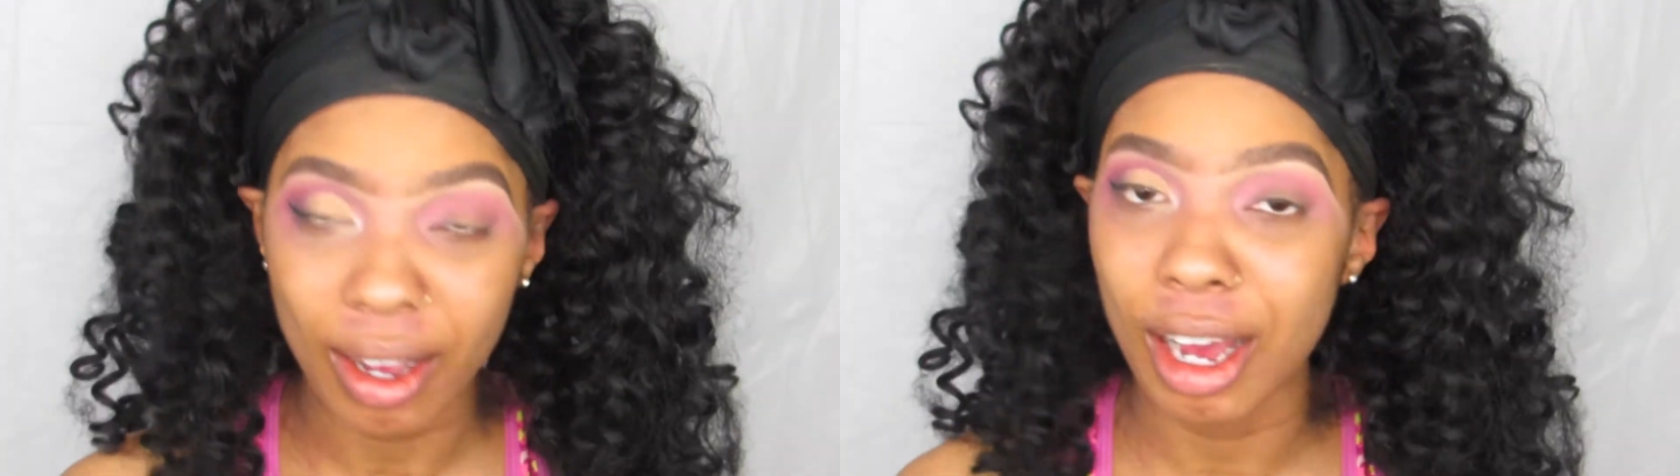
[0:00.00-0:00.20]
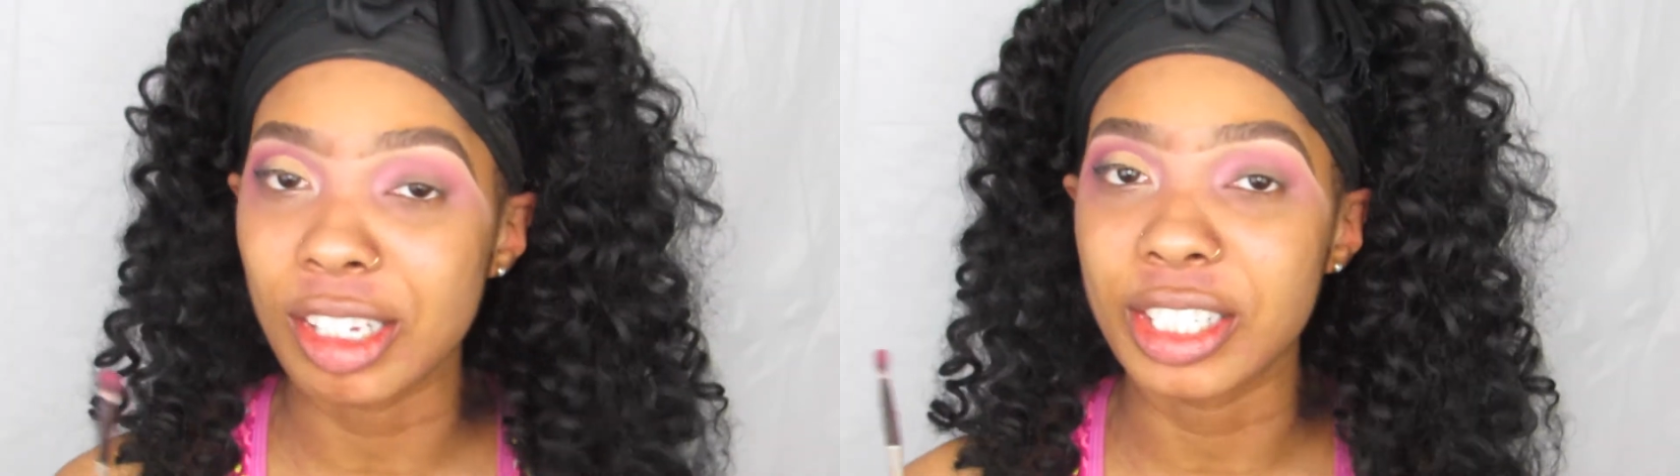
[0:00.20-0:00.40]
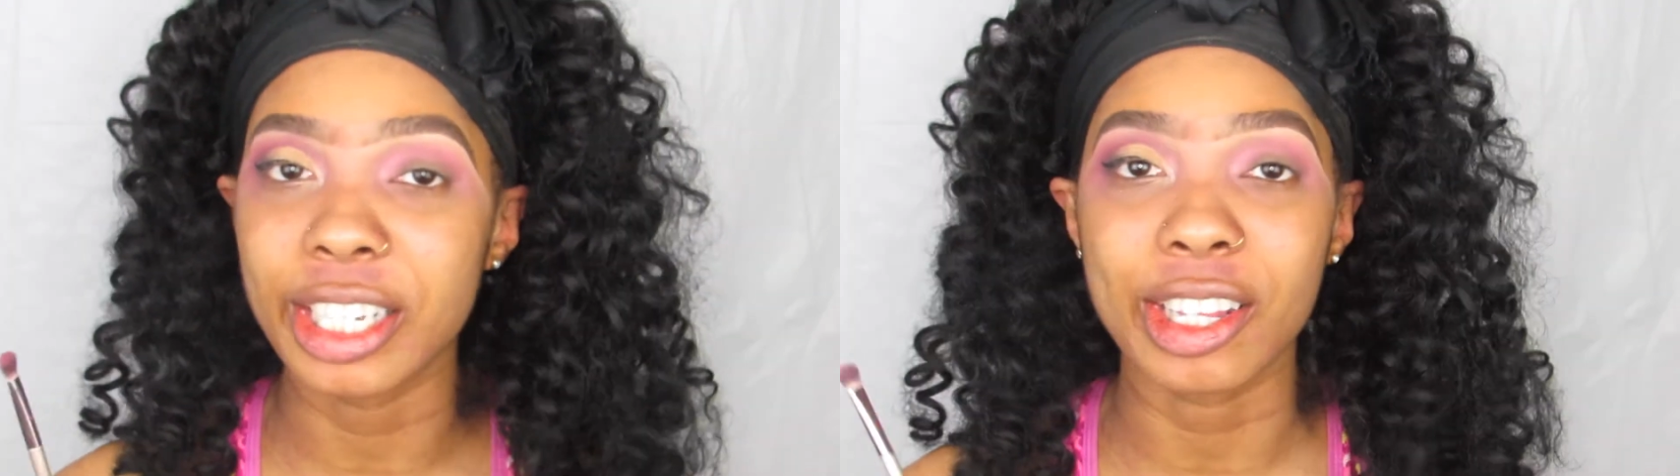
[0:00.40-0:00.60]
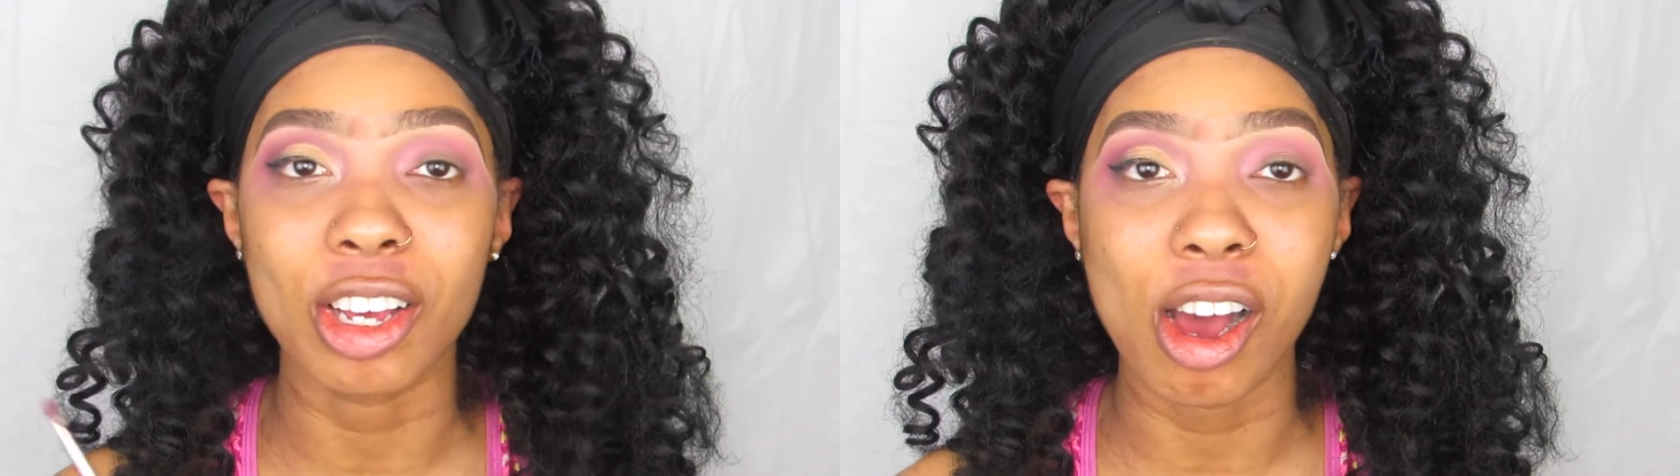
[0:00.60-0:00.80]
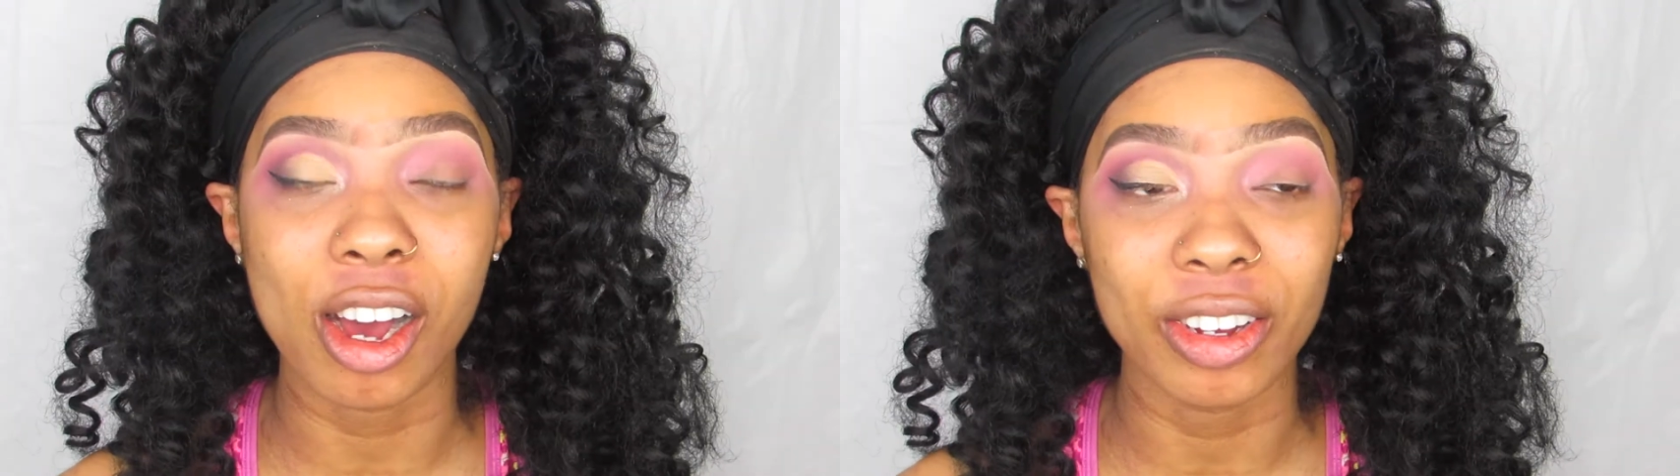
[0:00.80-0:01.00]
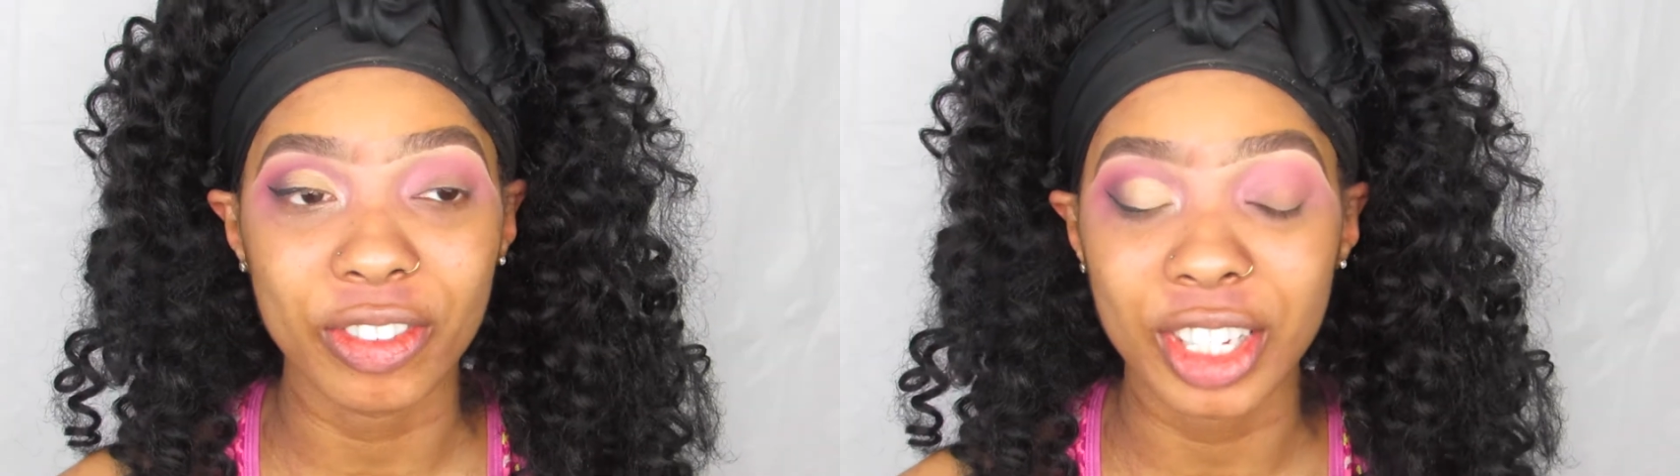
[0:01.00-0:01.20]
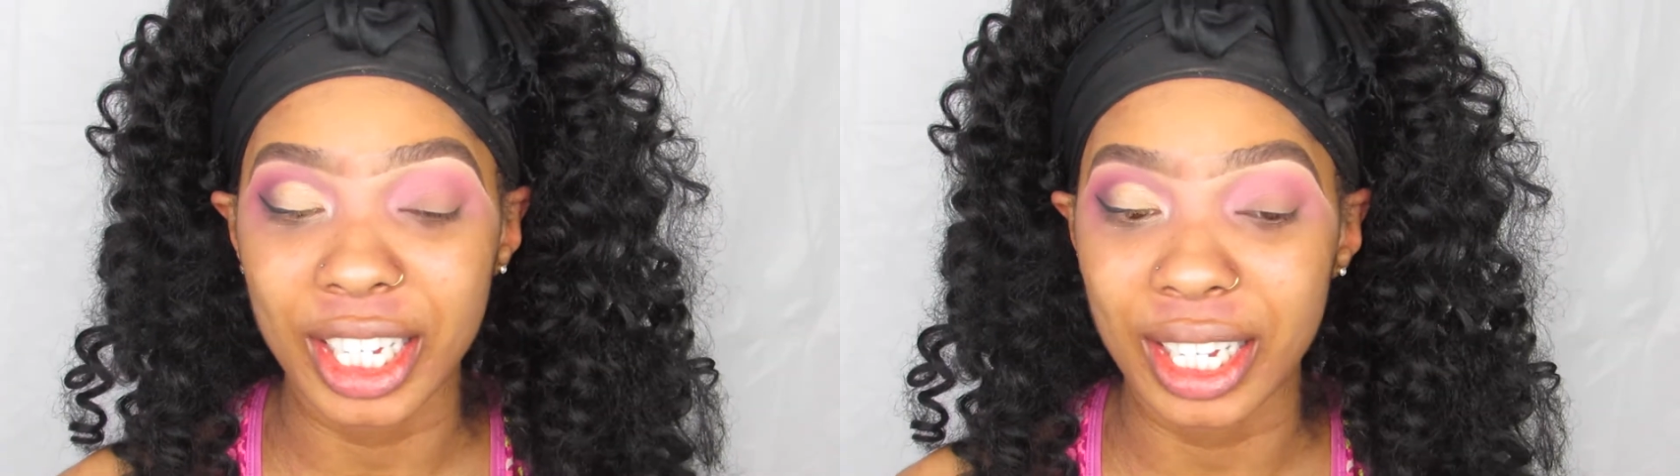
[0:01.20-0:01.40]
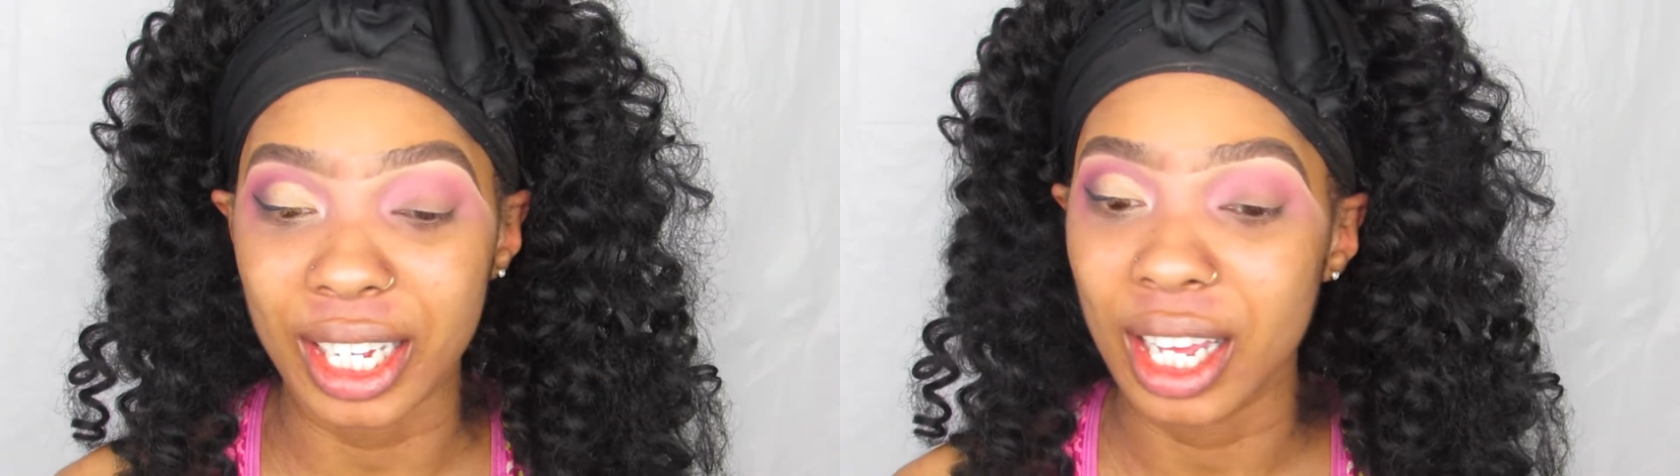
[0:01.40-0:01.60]
I'll take the
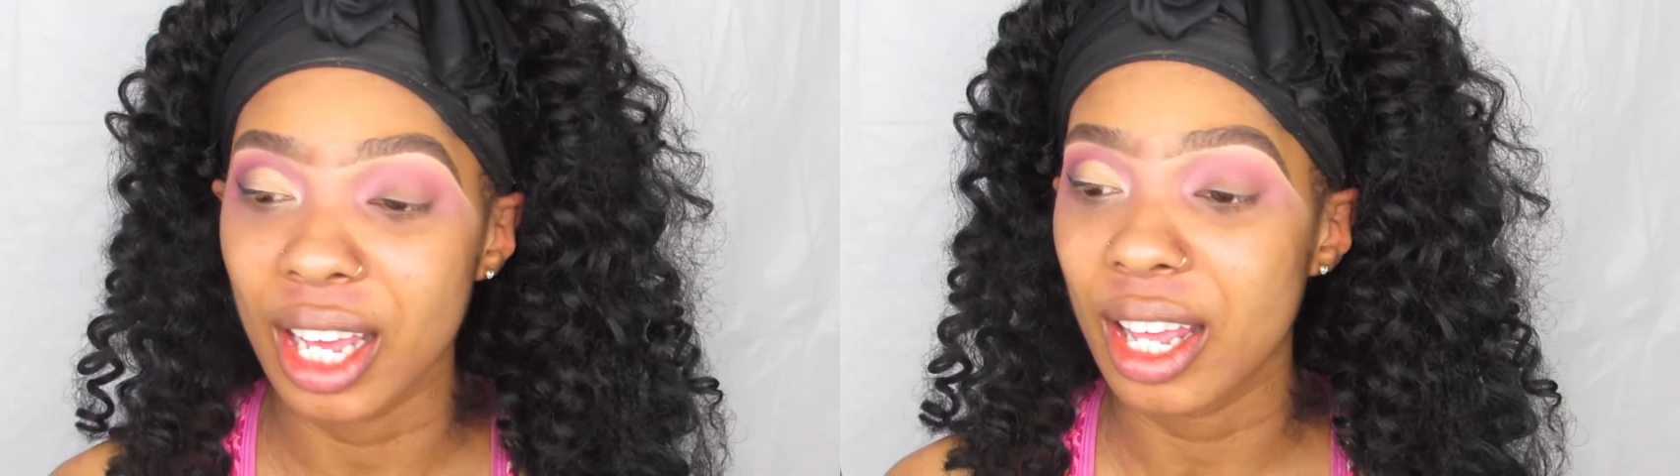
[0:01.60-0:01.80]
coughing,